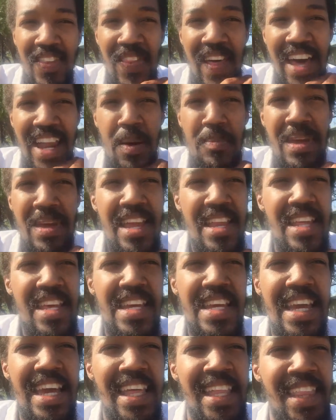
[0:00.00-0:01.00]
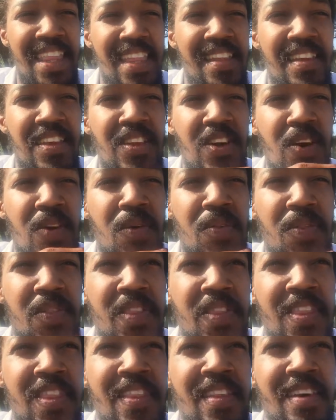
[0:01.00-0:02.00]
I'm eating, and, you know,
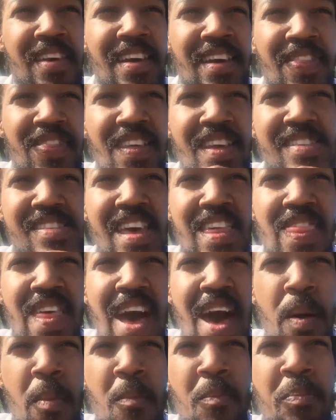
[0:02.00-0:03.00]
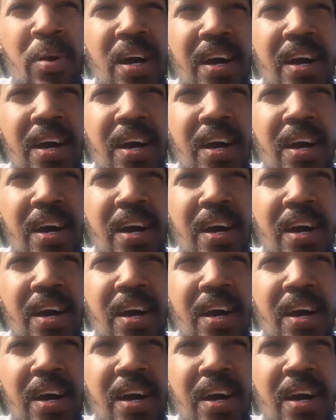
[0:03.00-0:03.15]
and things like that.